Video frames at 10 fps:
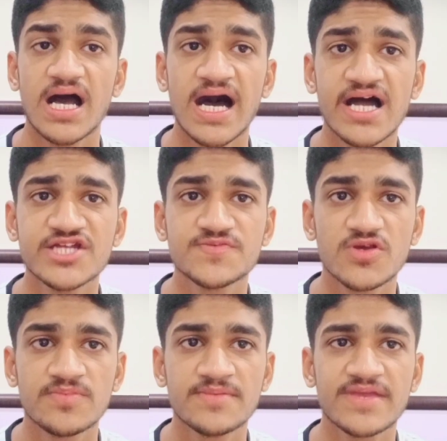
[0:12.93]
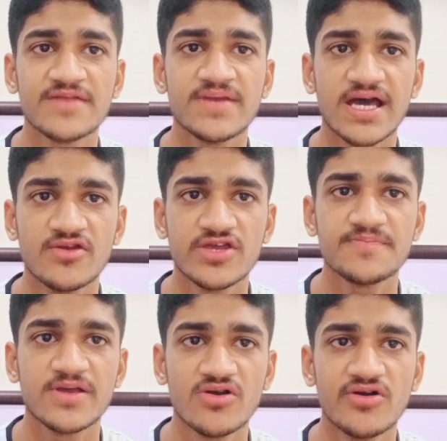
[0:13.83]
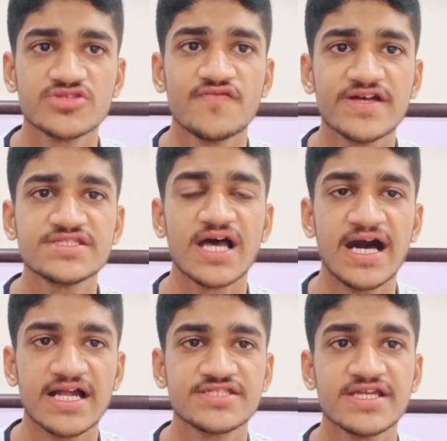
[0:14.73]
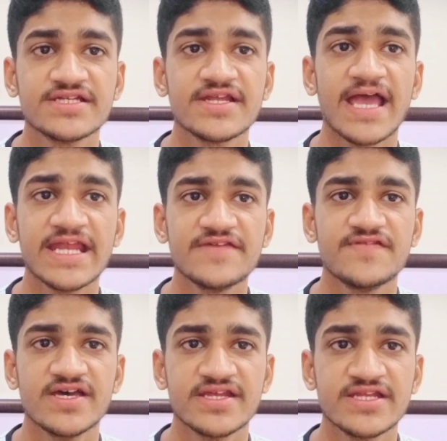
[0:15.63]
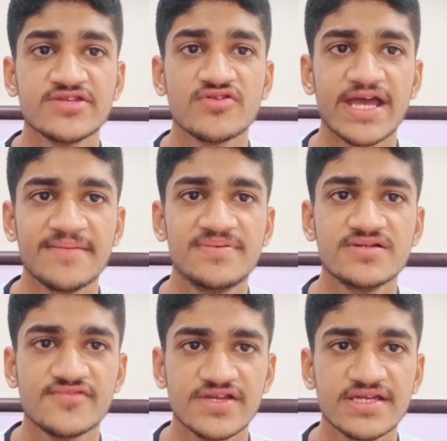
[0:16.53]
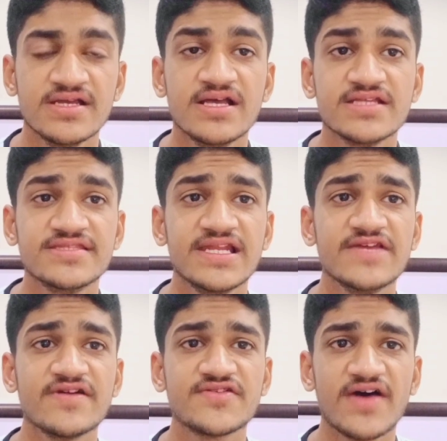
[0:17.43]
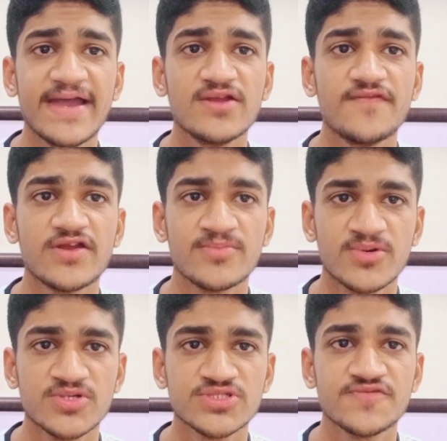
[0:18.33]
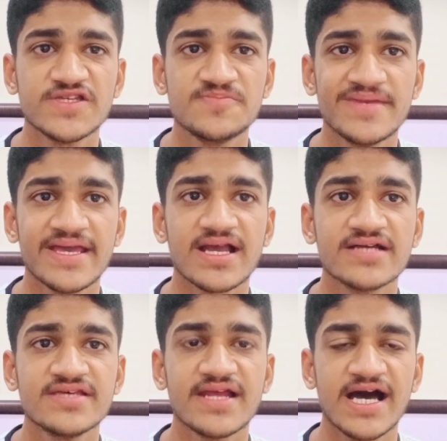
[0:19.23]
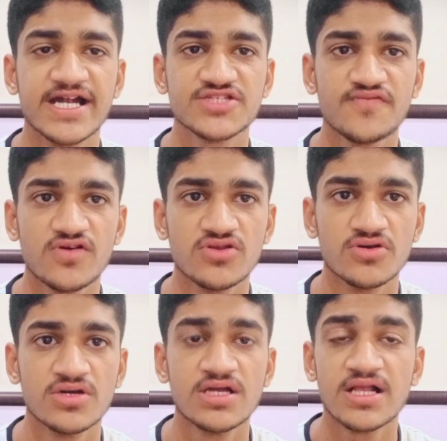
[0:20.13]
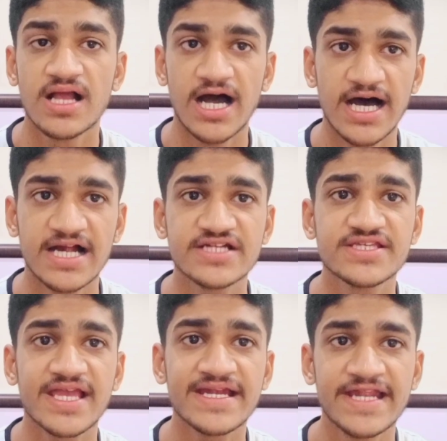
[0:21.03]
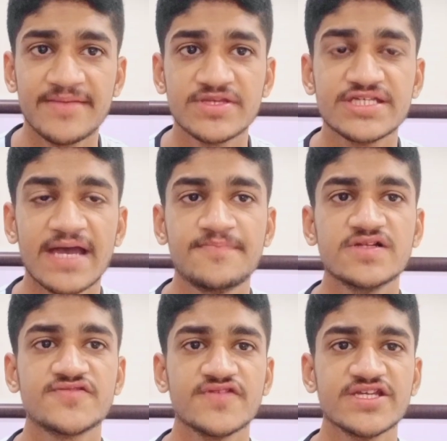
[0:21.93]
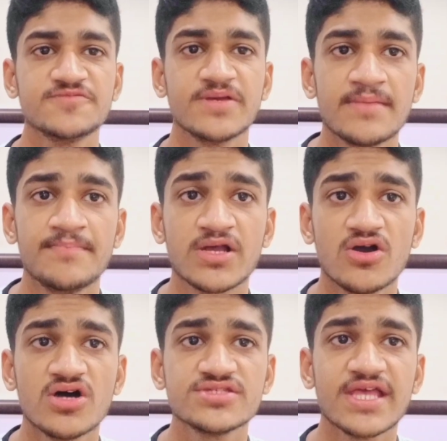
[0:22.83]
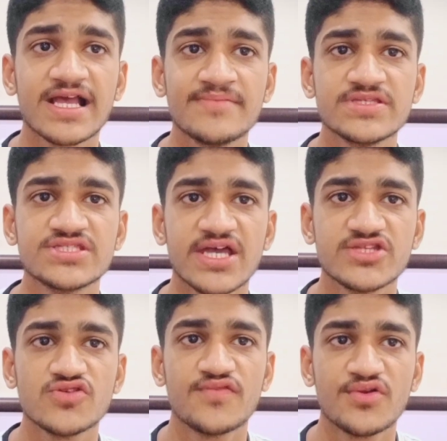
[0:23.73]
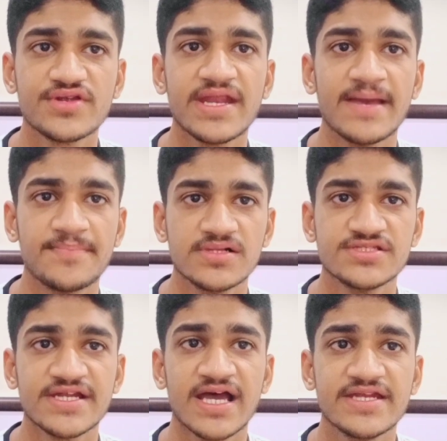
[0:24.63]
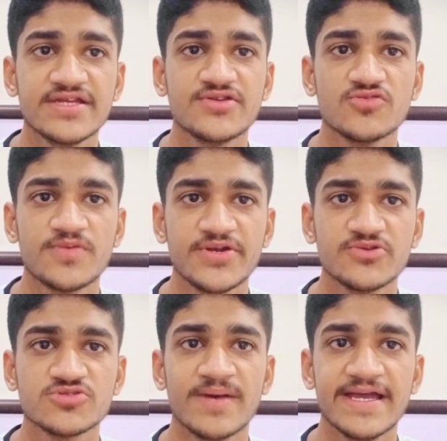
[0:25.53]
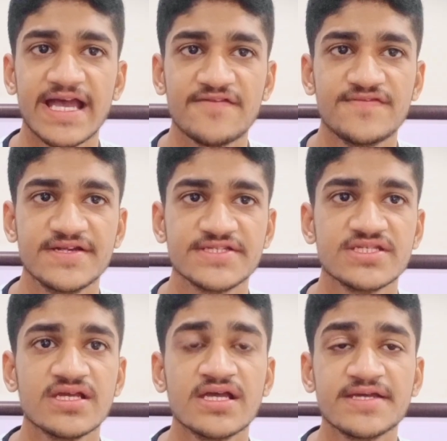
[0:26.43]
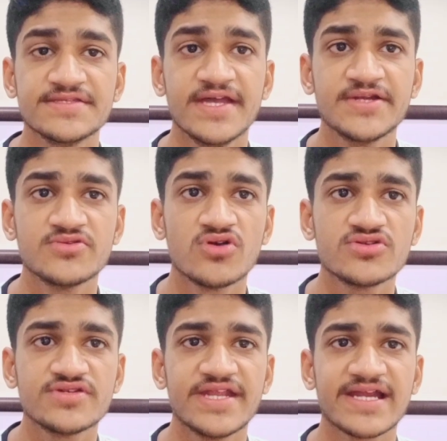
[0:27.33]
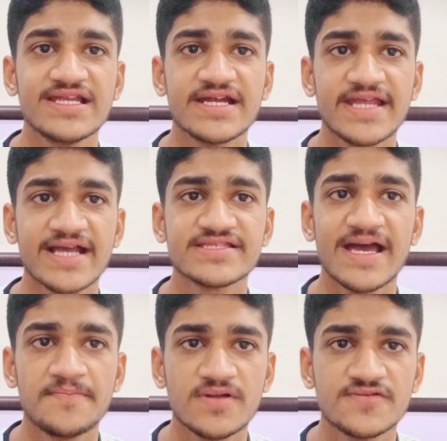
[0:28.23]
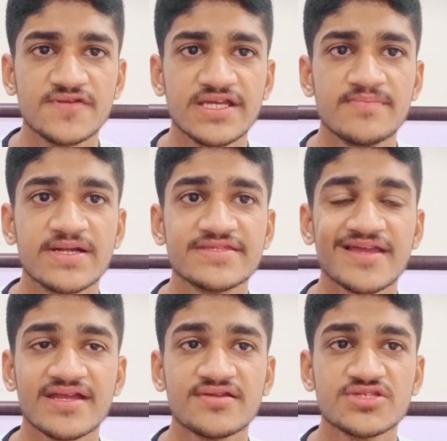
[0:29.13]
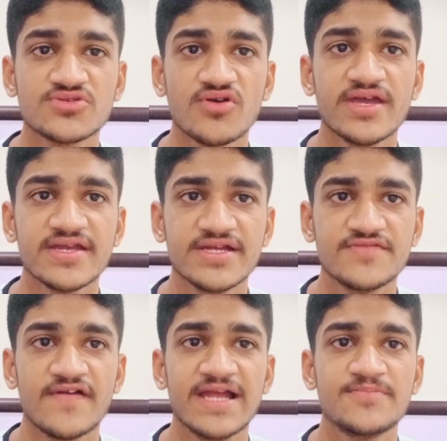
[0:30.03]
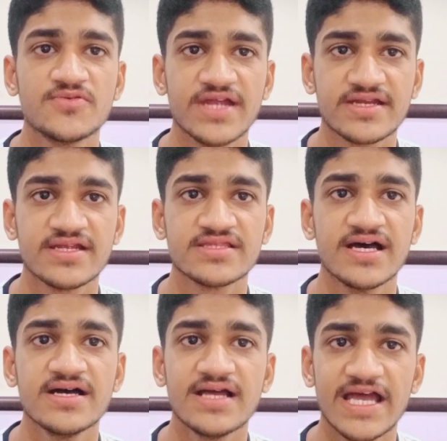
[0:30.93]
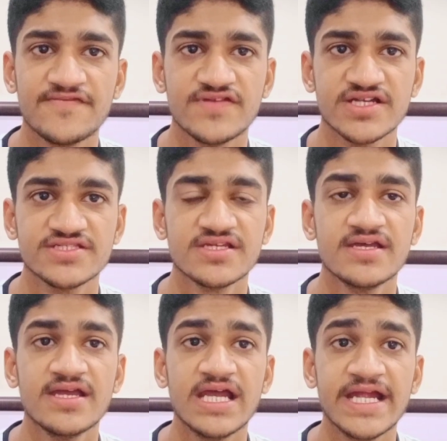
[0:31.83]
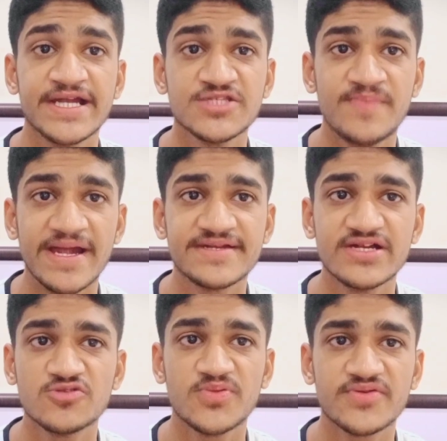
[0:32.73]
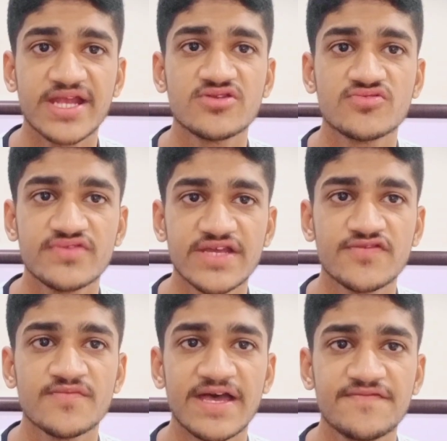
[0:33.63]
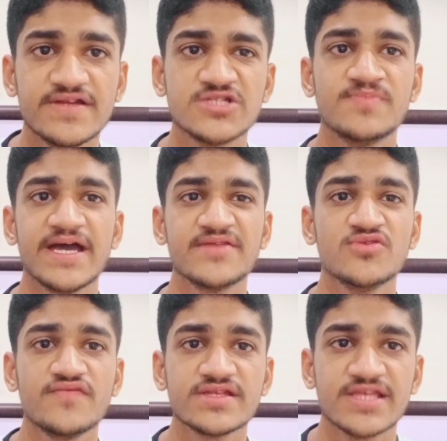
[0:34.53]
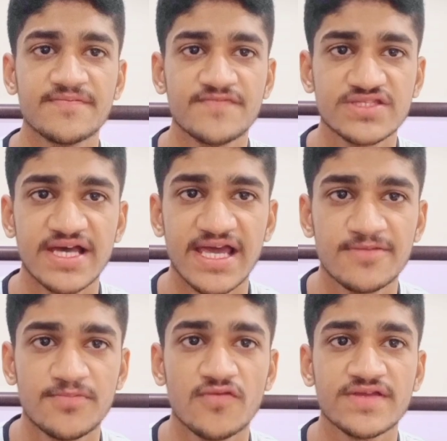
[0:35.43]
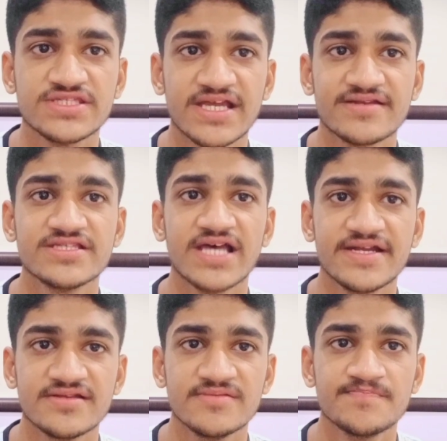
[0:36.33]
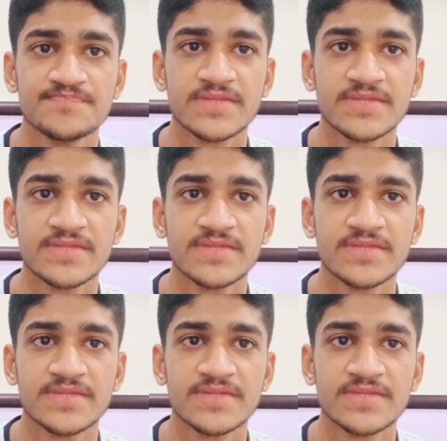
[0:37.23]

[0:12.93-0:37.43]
Ants problem can be annoying because once ants enter anywhere in your apple tree, they leave a trail of pheromones which make other ants follow. Ants can damage apple trees because they come in search of rotten apples and honeydew produced by aphids. They do not directly attack the apple tree, but they can destroy it while protecting the aphids. It is better to protect your tree from aphids by removing them with the help of insecticidal.